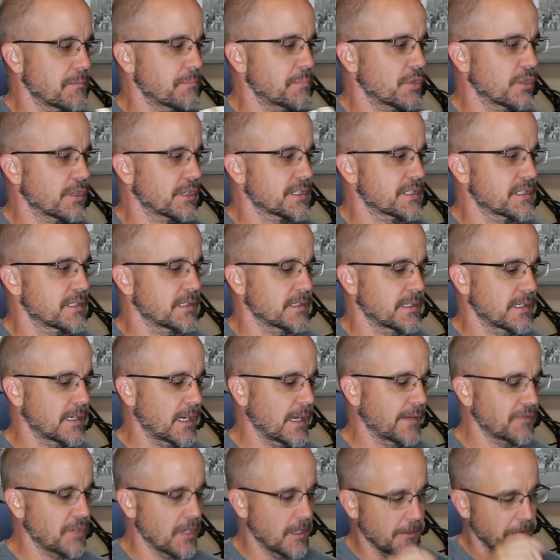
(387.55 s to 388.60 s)
are books that
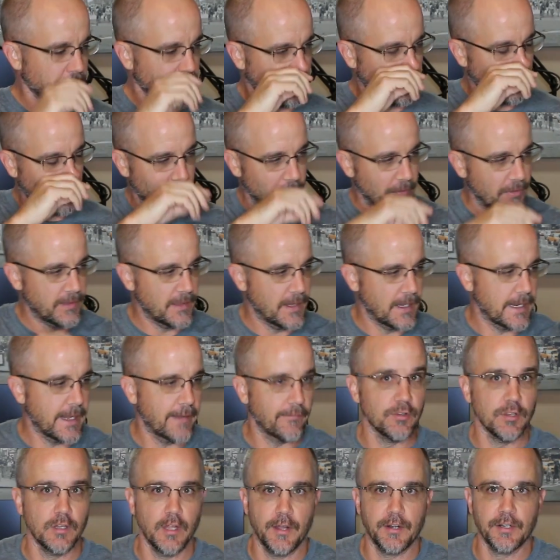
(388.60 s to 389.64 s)
I've gone through. They
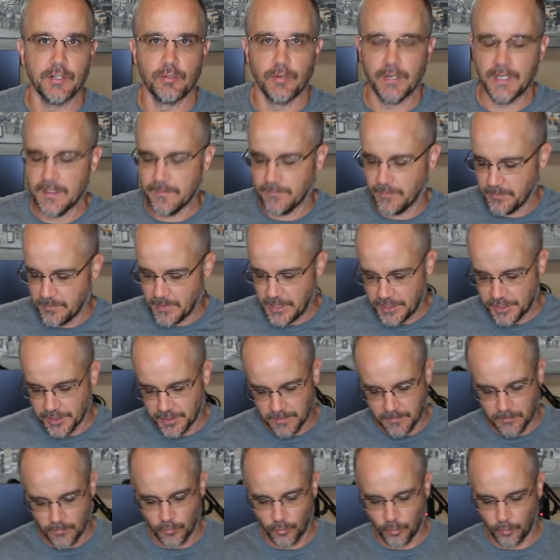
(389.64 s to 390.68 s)
have a lot of great
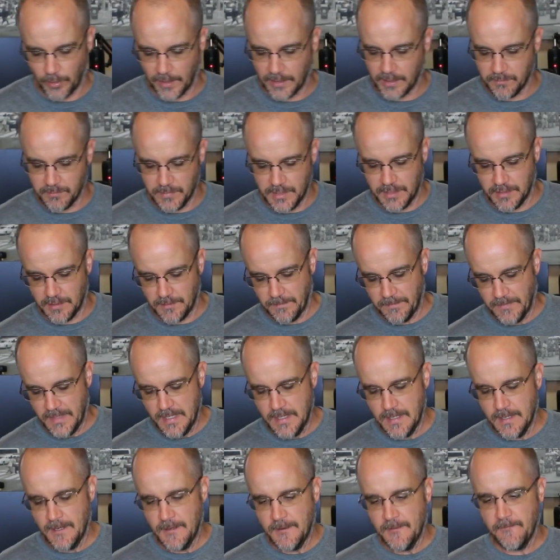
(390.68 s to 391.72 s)
information. Recommend them.
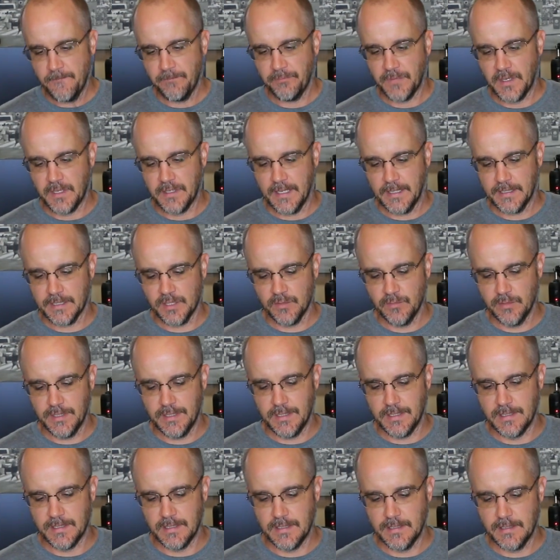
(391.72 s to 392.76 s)
The next one
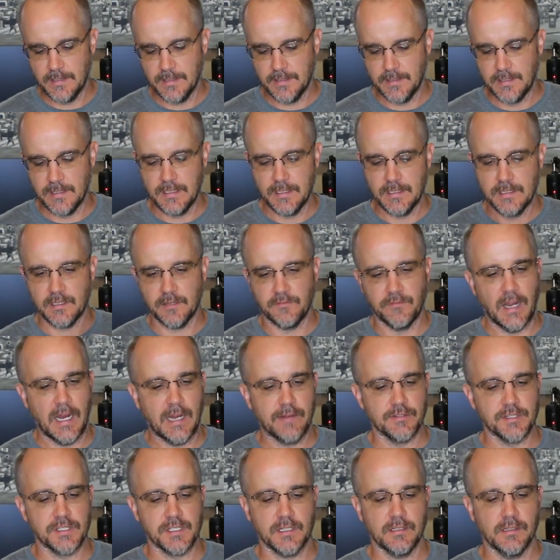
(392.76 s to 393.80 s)
is the
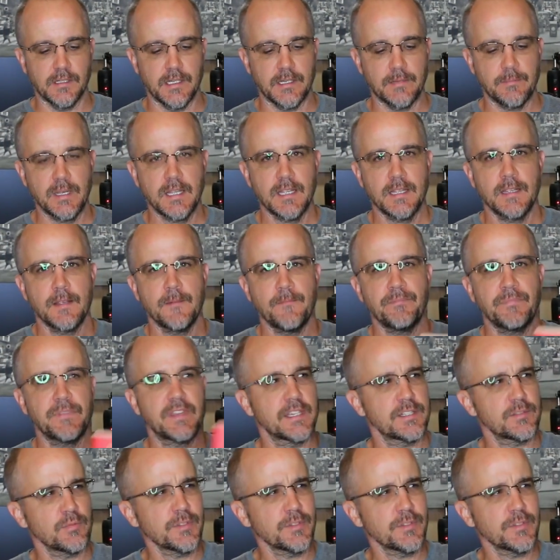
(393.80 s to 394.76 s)
Survivors Club. This